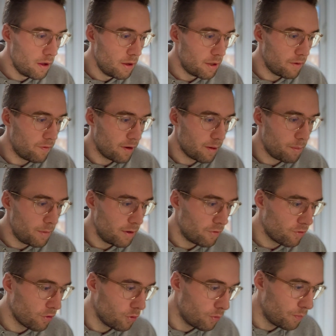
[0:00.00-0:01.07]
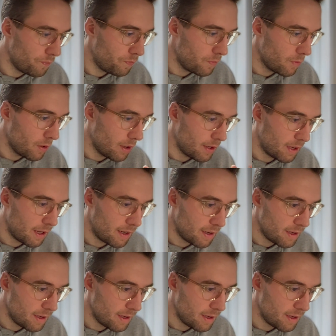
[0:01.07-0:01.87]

development. So and